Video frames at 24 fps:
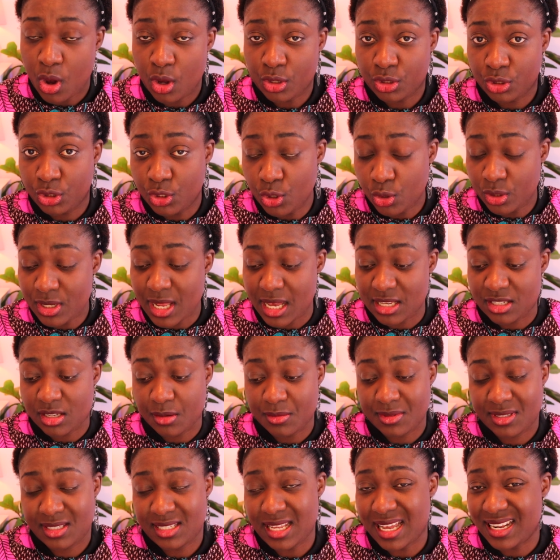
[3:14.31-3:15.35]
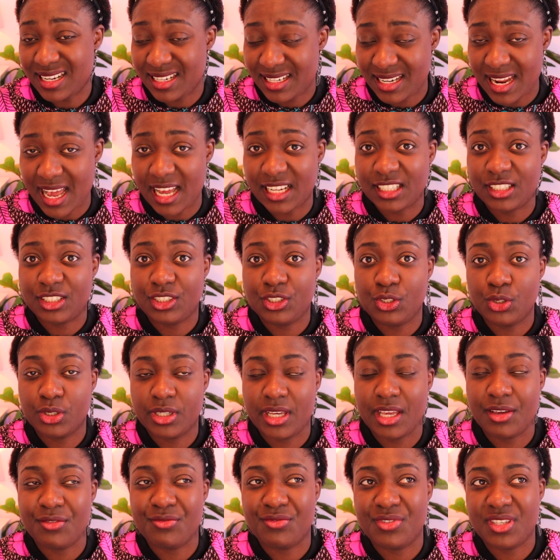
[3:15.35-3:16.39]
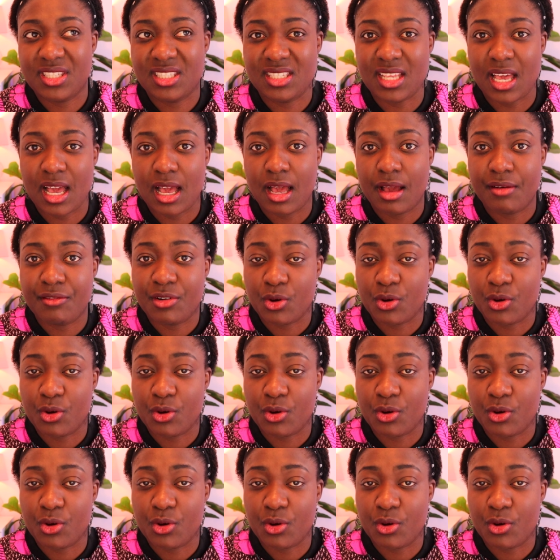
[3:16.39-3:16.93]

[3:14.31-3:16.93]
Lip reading: Although there are some standard UK visa